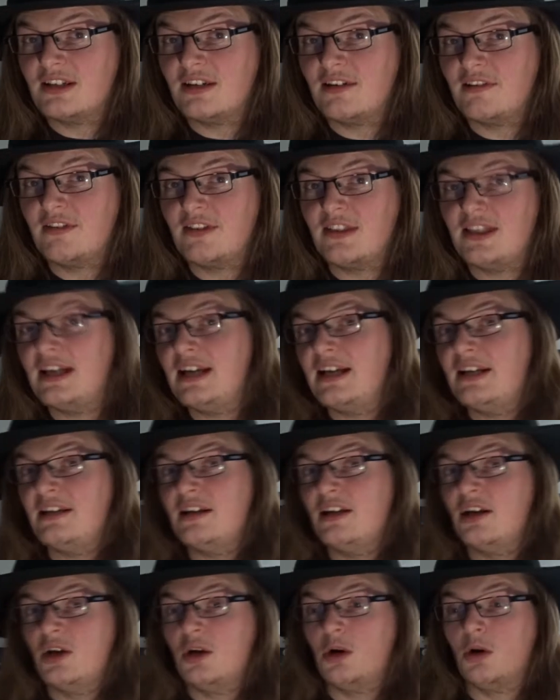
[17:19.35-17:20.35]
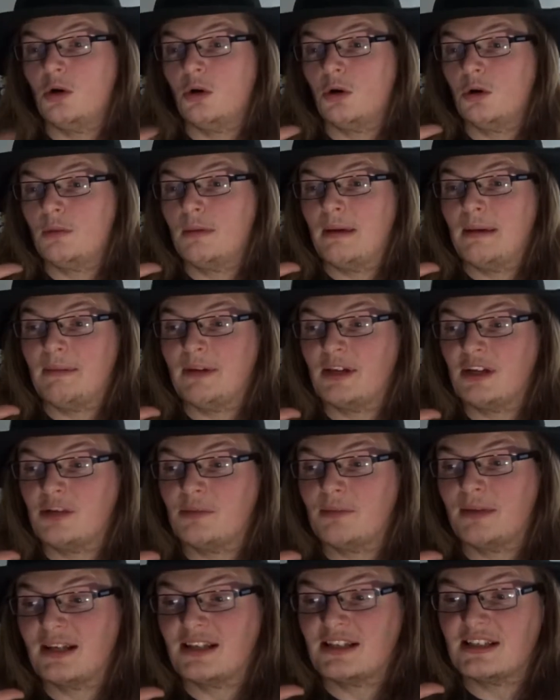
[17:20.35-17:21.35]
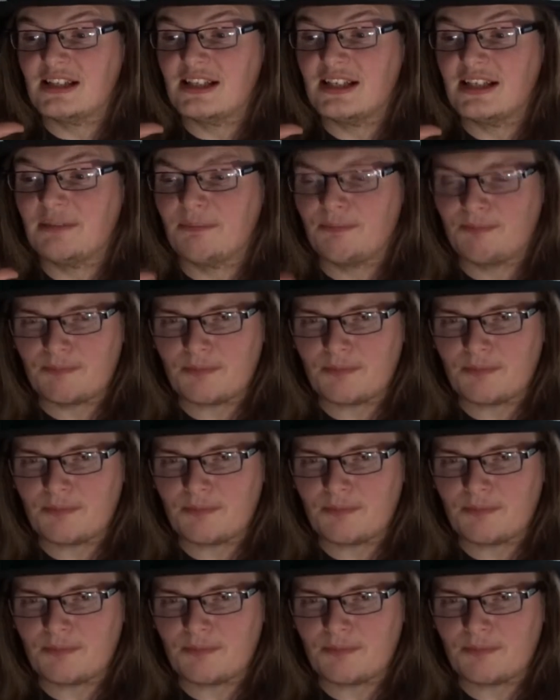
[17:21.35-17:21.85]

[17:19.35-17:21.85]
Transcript: and everything, or maybe humanity